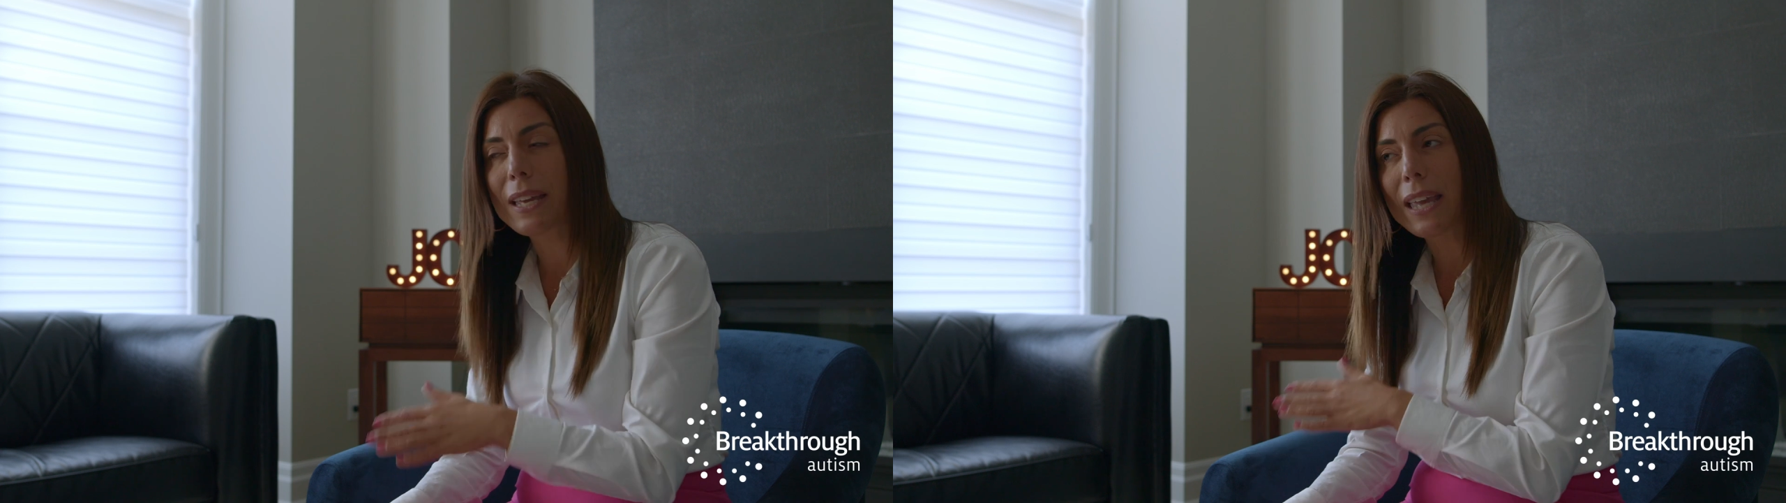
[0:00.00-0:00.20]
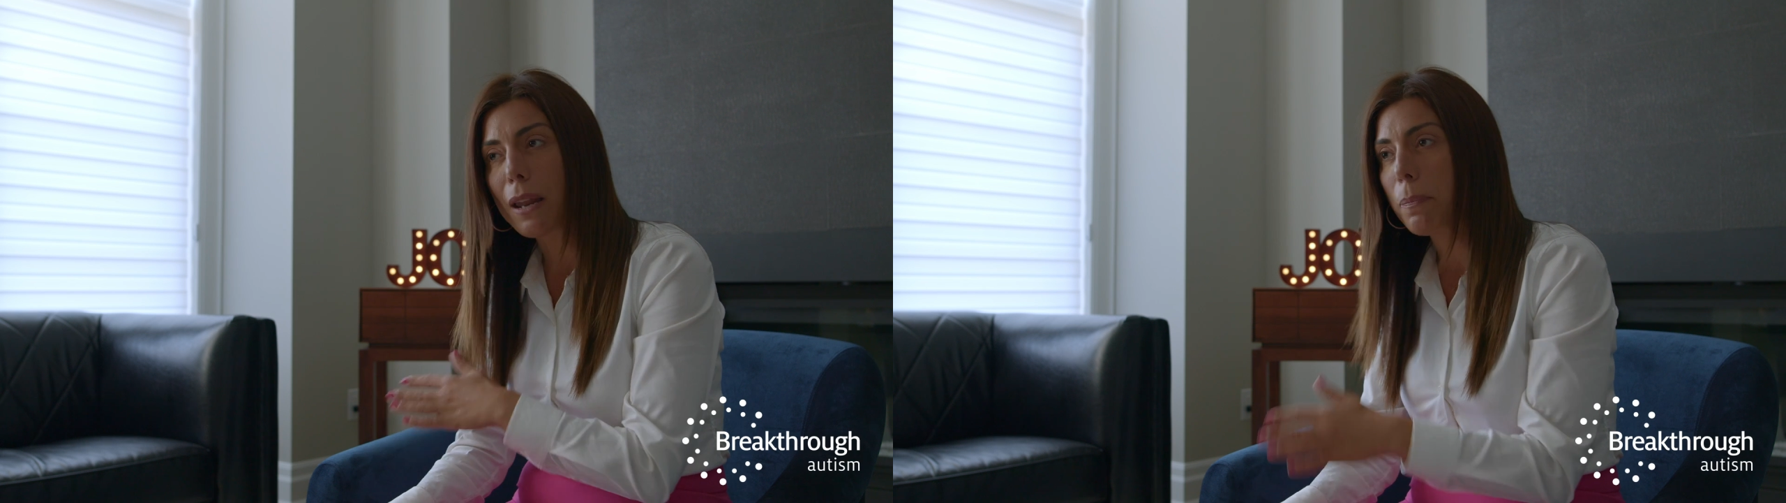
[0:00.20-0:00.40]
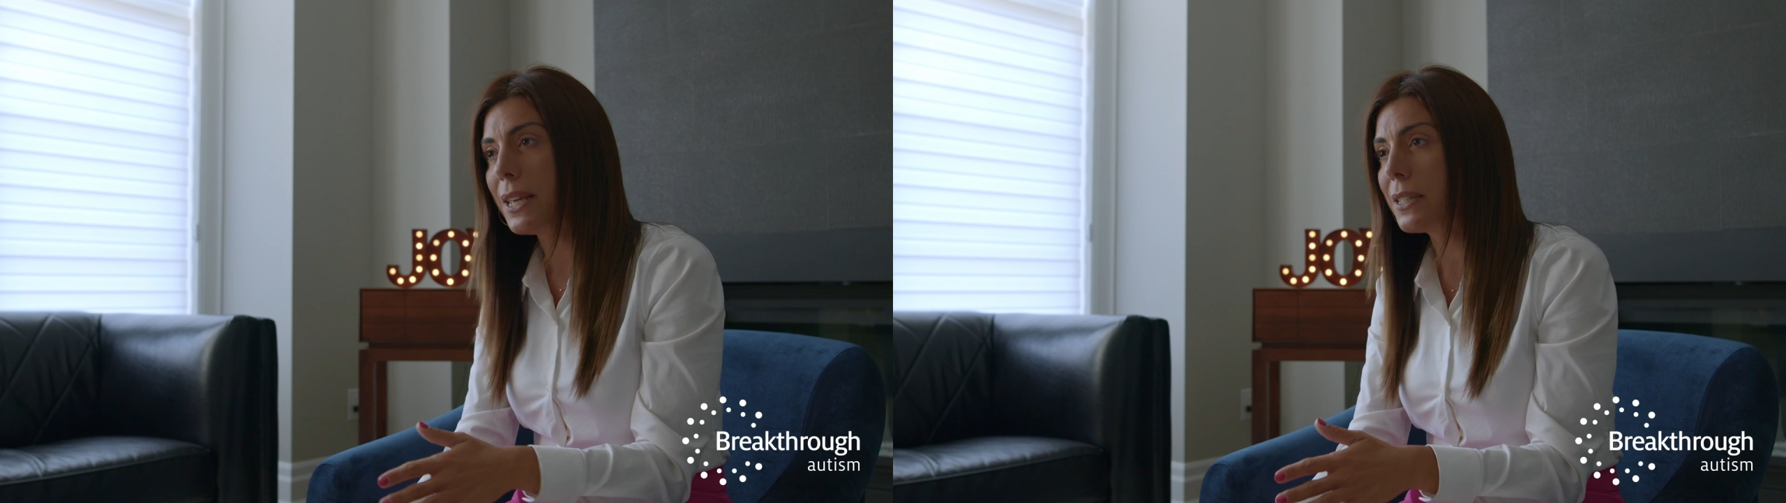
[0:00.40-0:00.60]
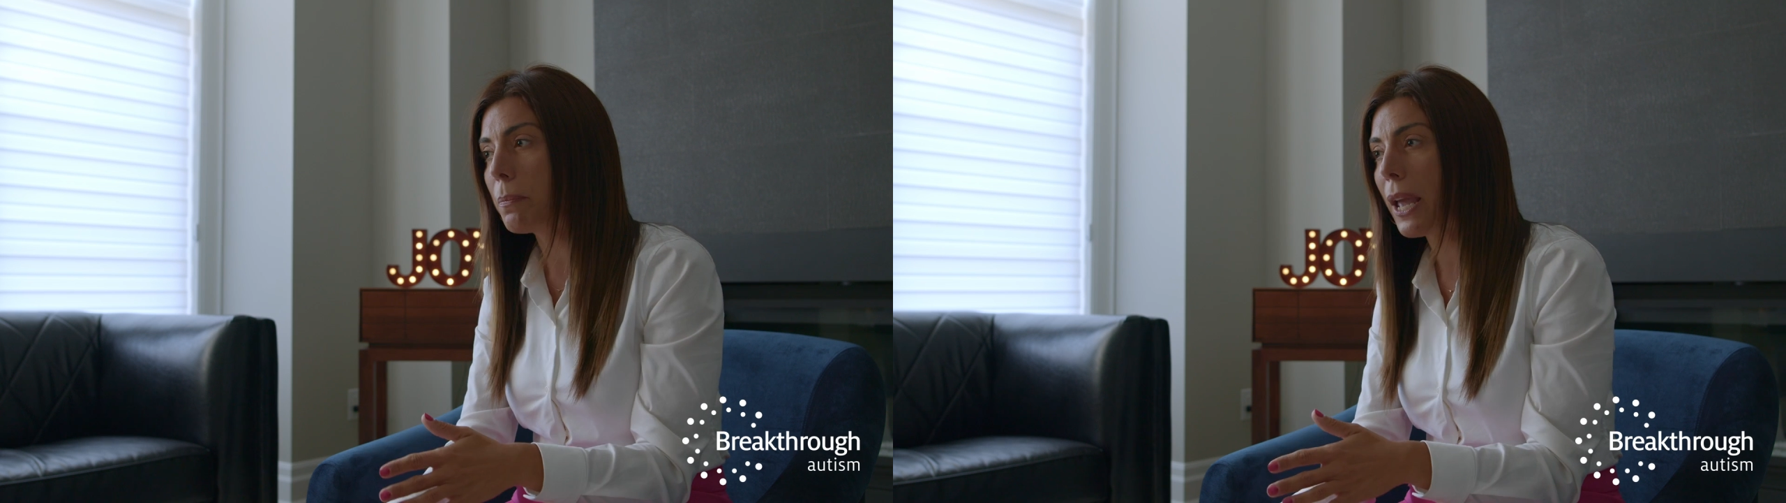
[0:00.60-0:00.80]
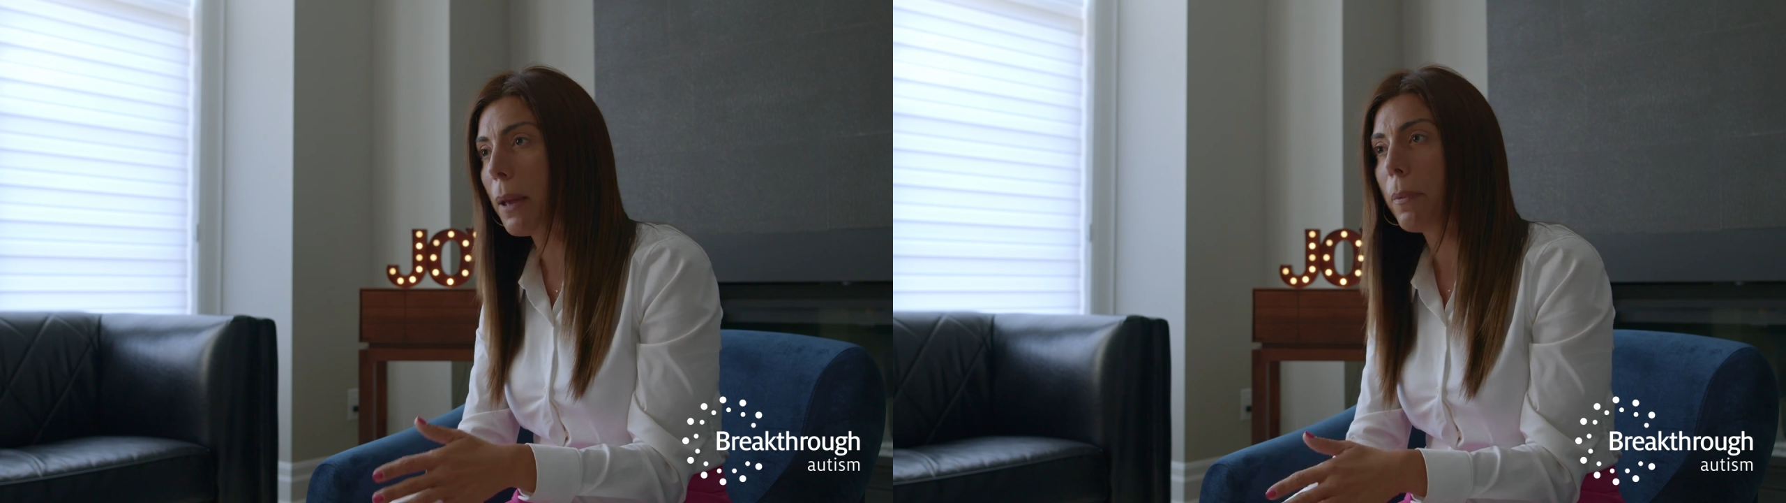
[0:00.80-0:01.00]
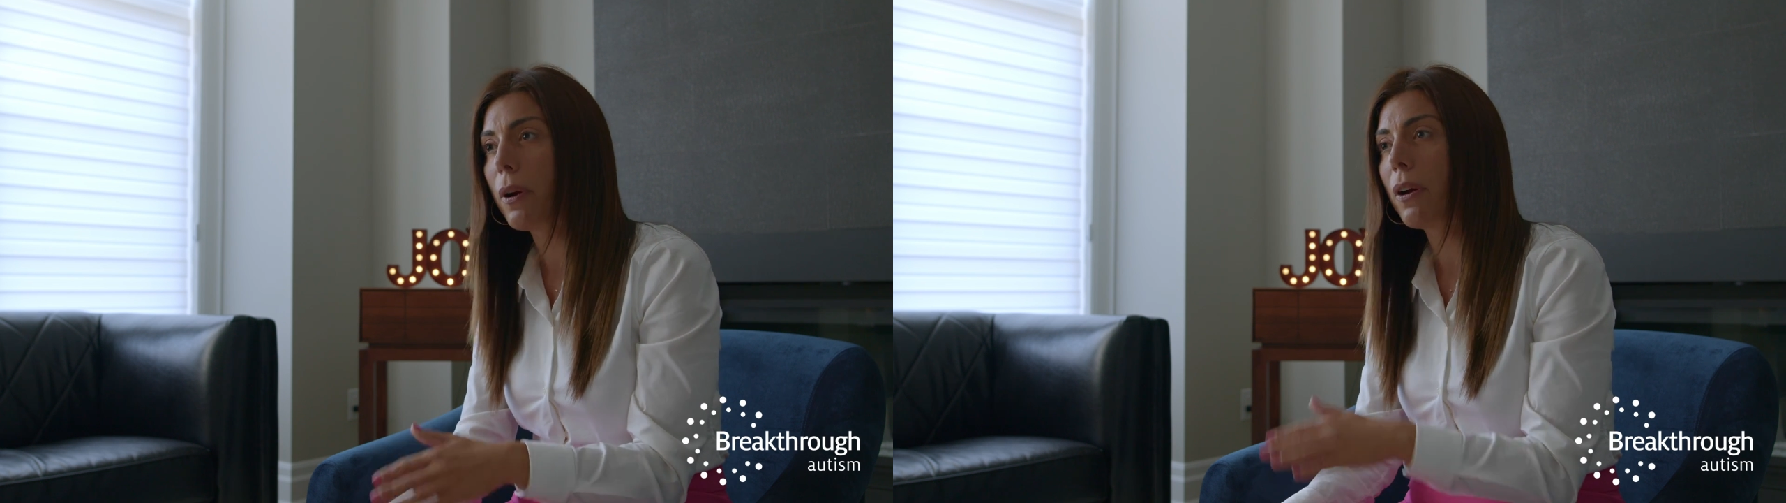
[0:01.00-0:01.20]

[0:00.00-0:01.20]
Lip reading: get a piece of paper.